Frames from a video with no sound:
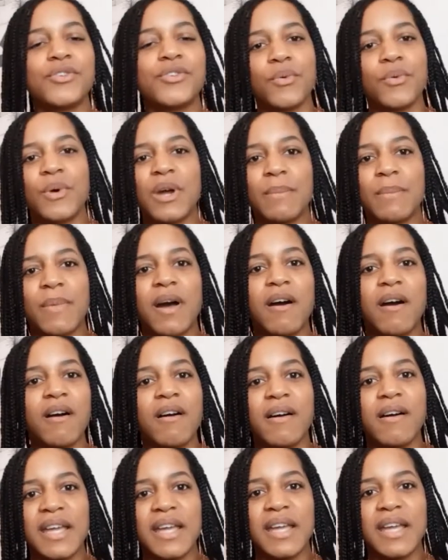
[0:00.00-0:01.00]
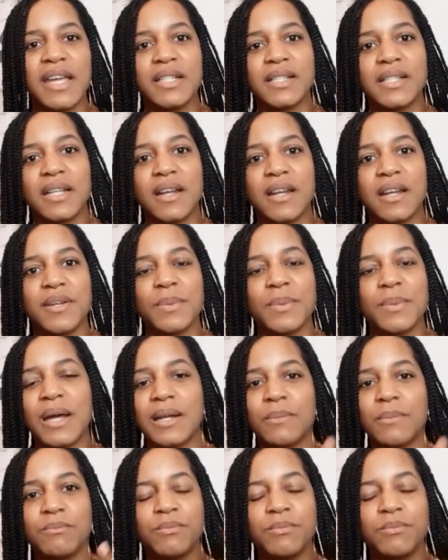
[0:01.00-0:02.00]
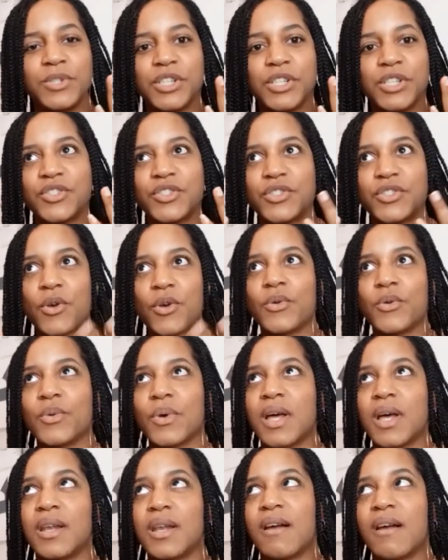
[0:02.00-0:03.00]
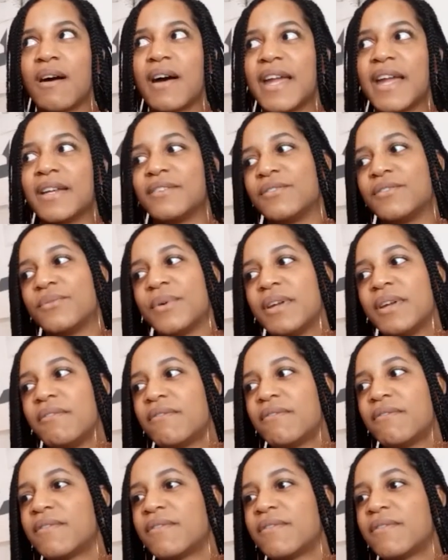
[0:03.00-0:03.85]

where my heart is, and I'm just so aligned with